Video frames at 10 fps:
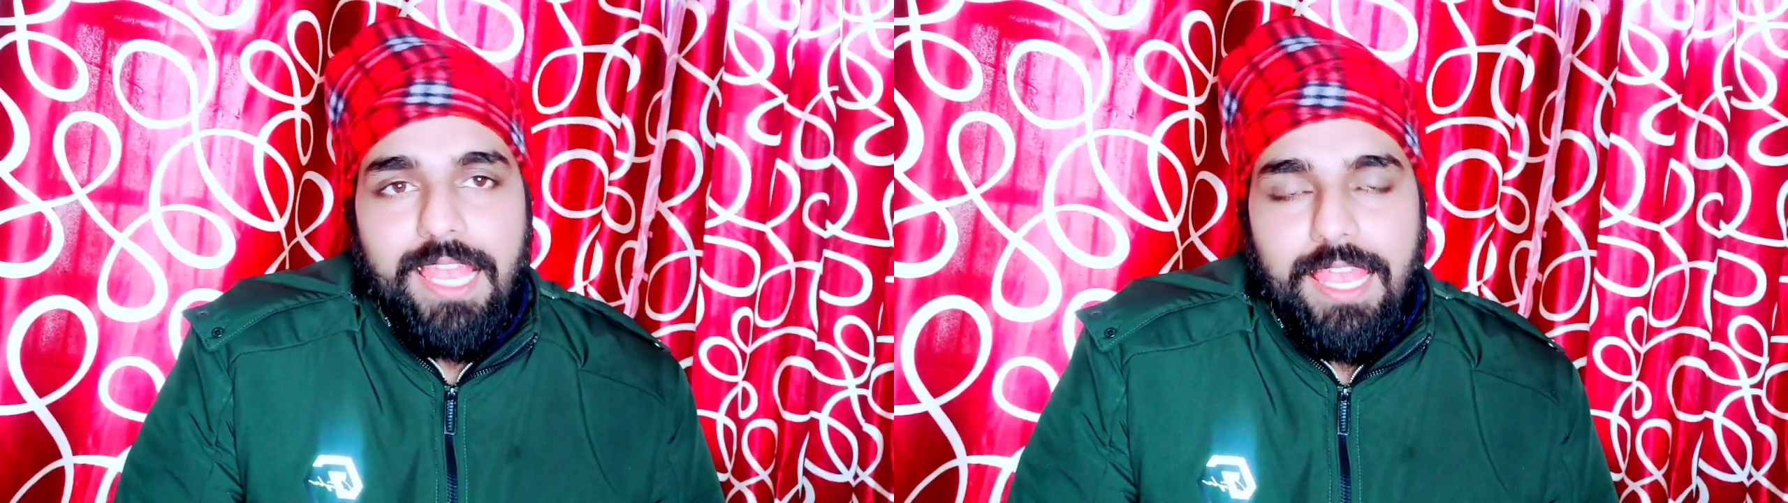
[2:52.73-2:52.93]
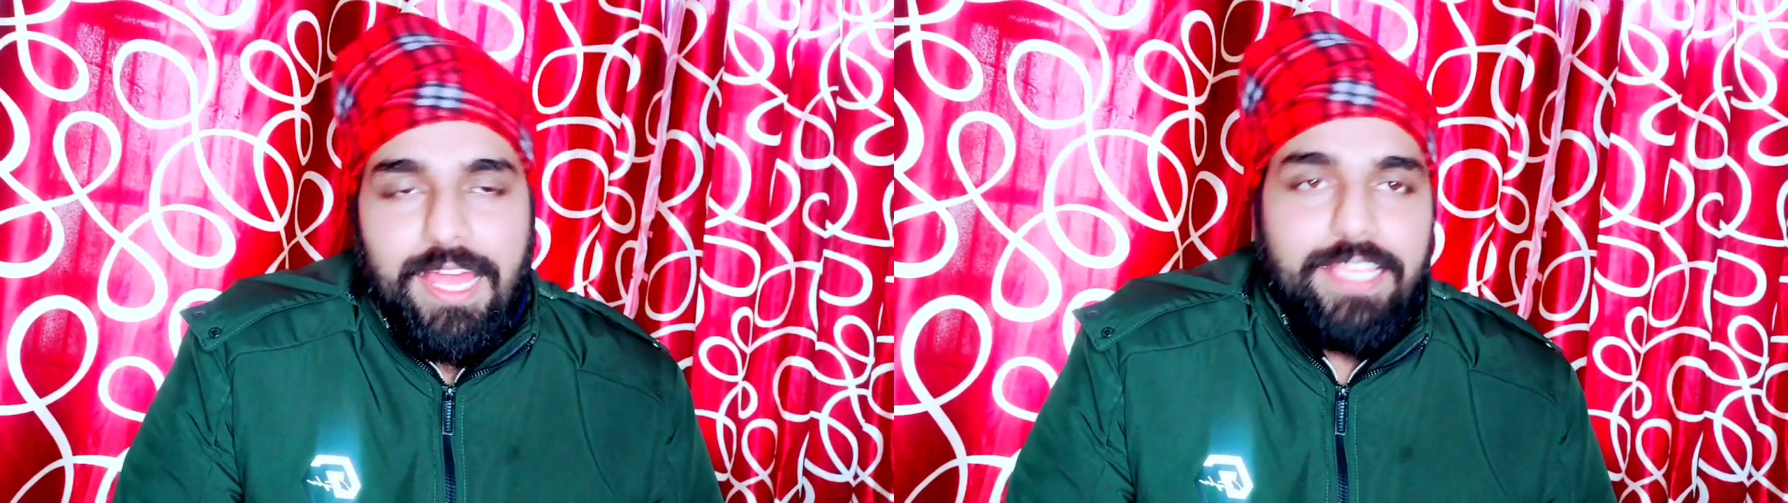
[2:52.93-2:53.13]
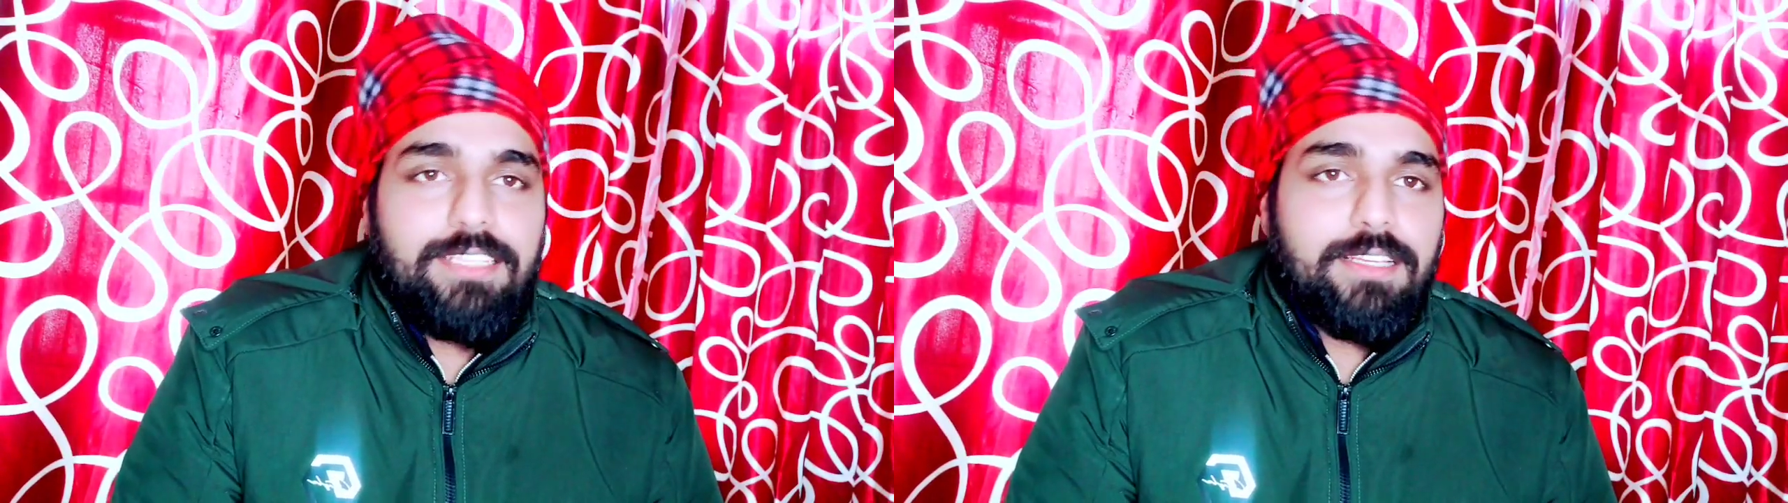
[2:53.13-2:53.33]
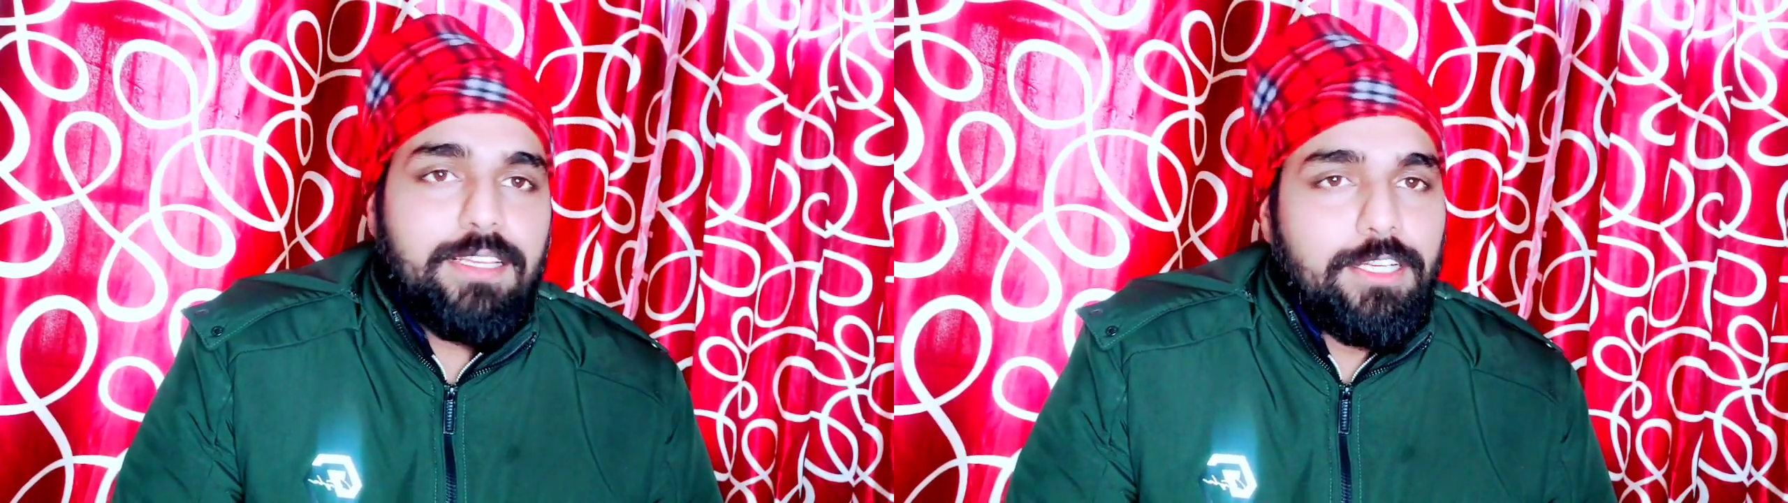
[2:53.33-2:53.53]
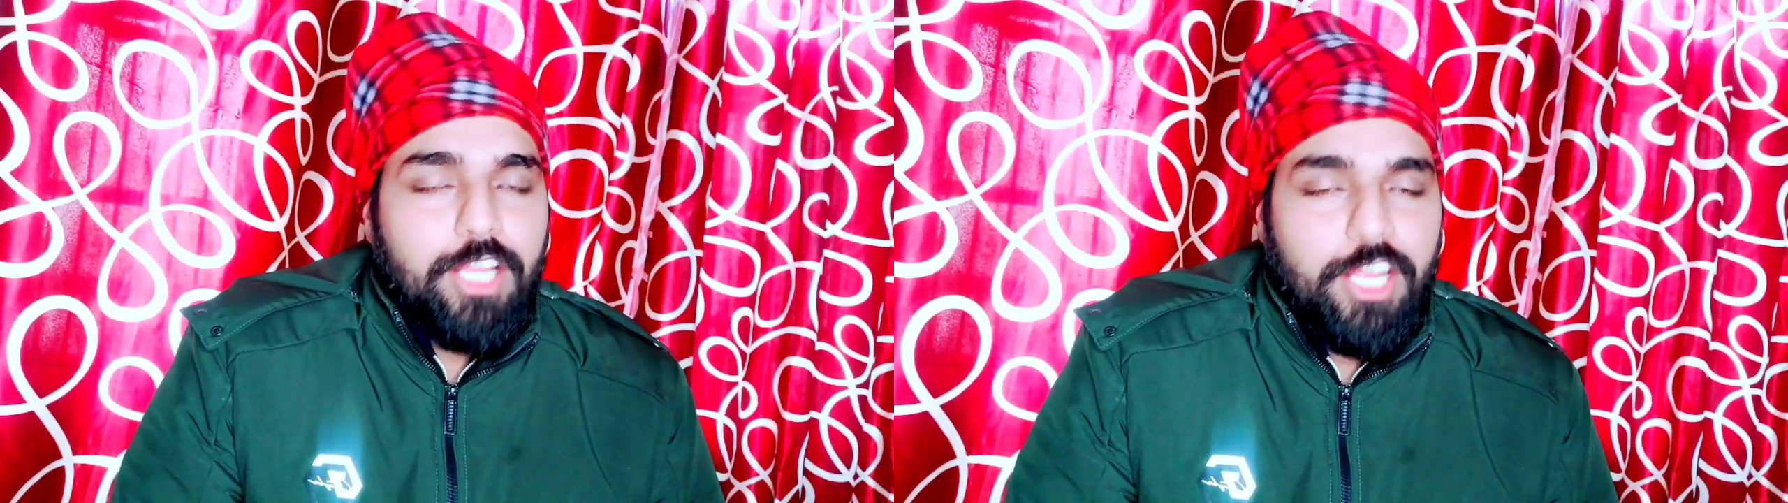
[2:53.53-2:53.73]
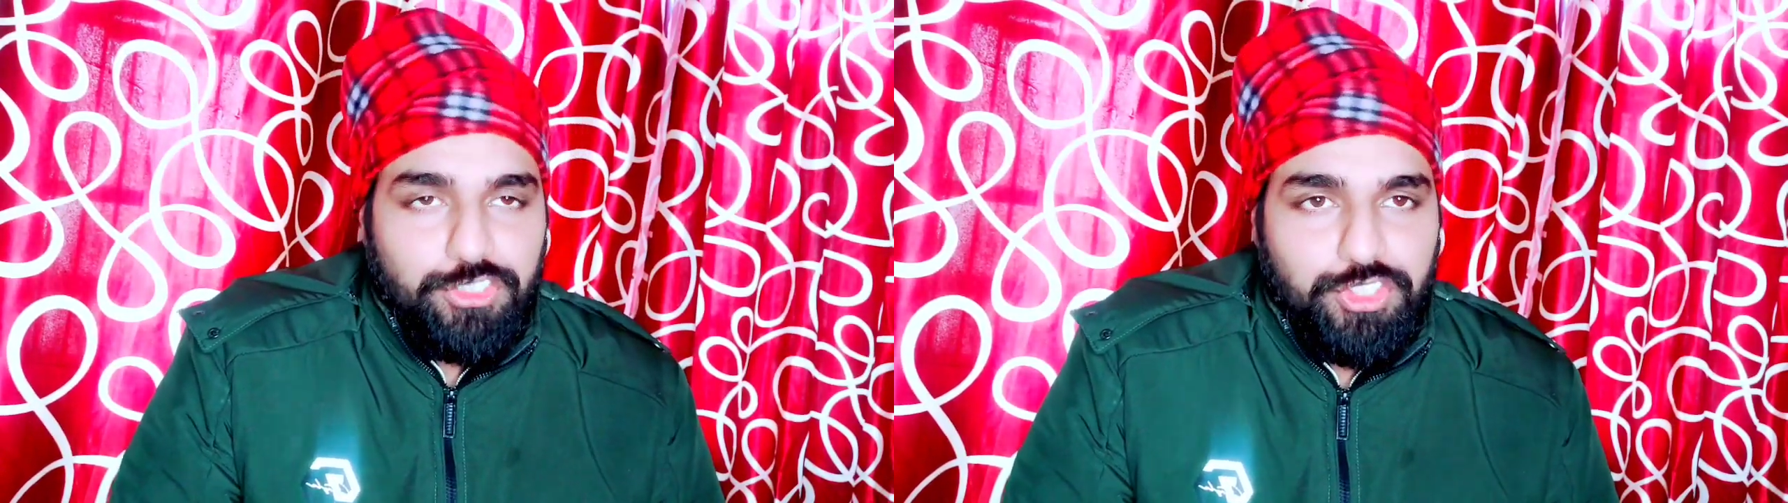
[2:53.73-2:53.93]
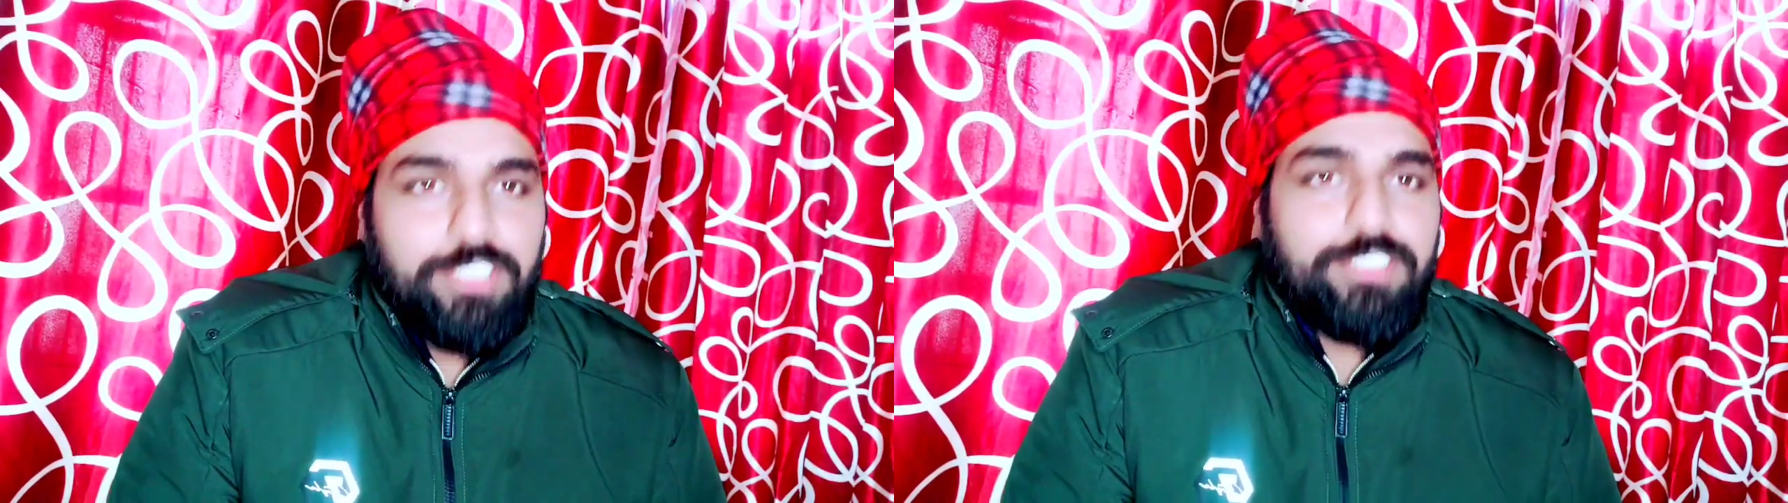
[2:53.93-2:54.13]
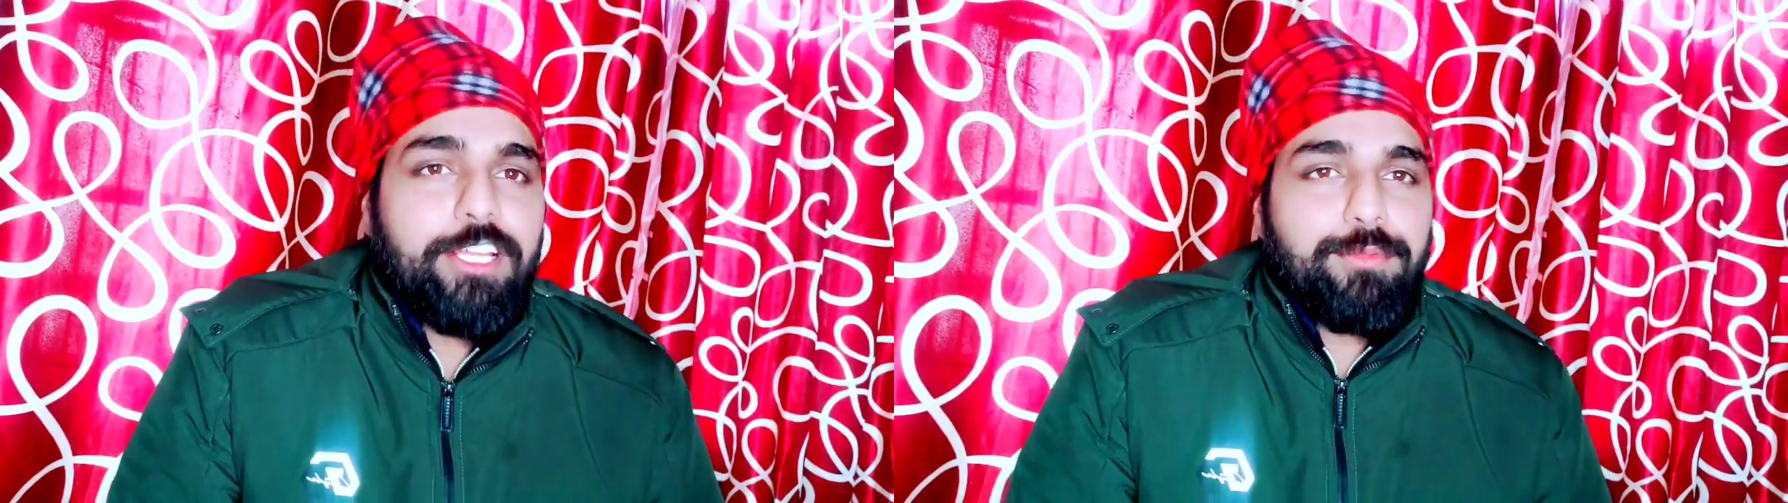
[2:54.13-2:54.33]
like and
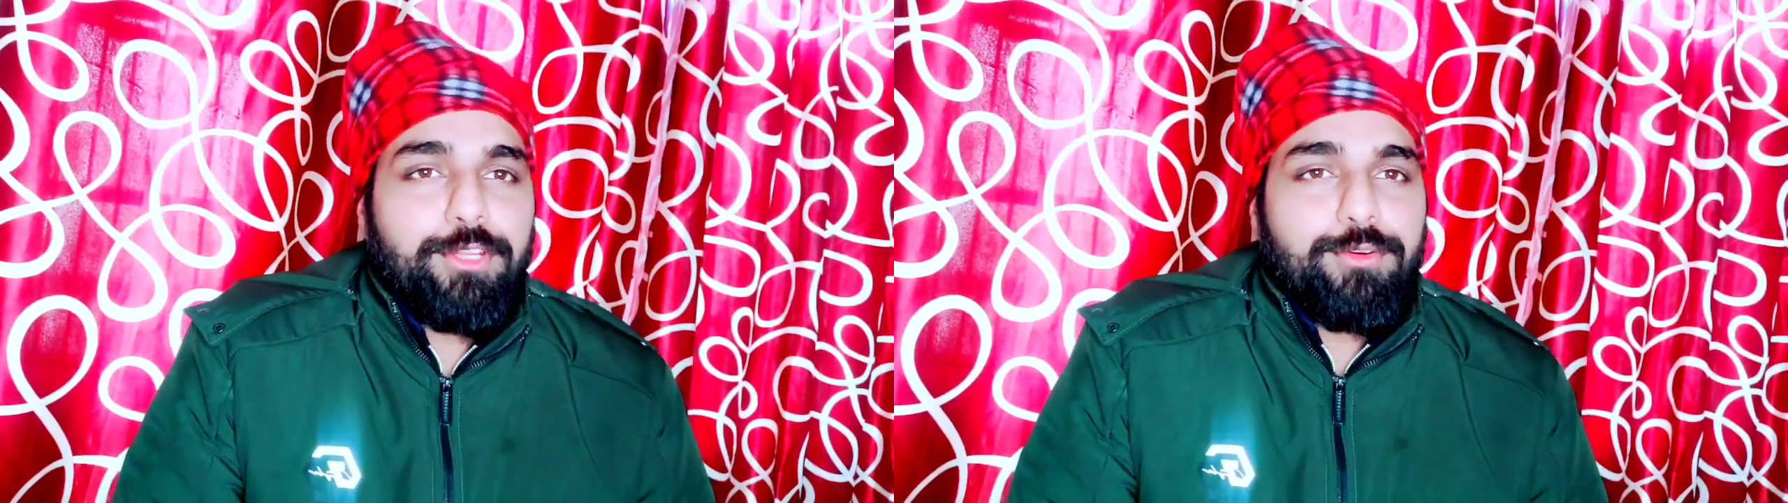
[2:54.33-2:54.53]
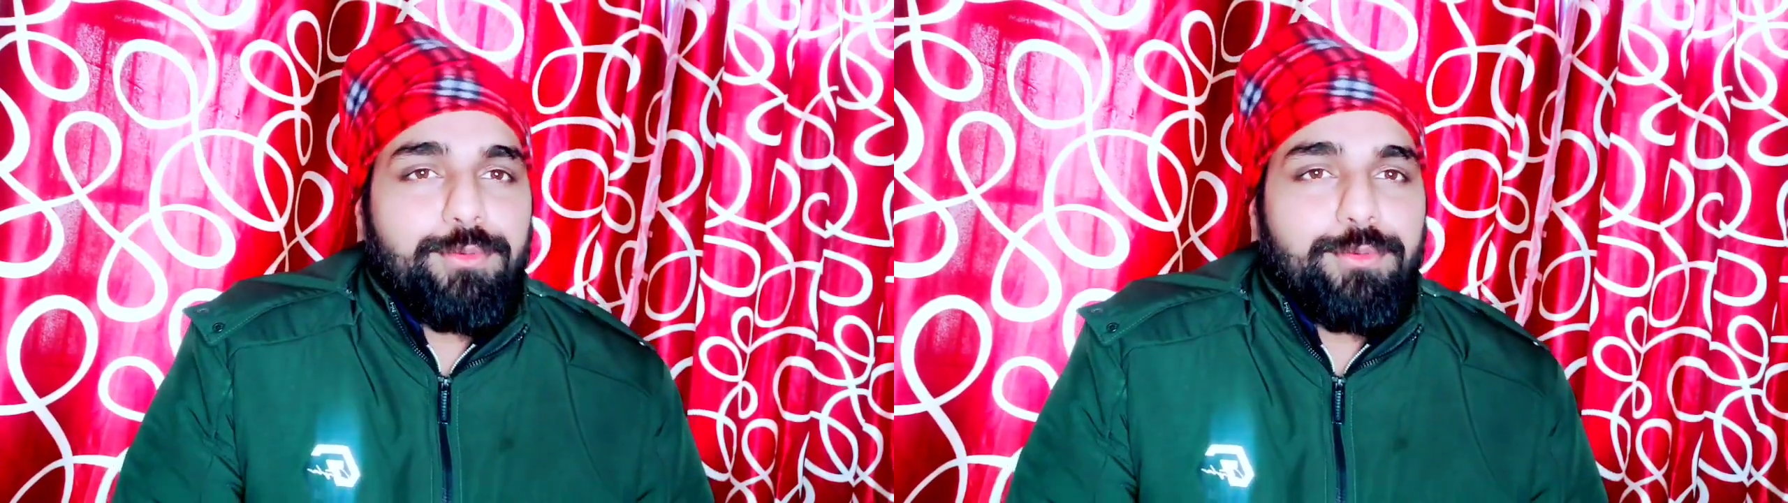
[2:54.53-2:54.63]
share that video.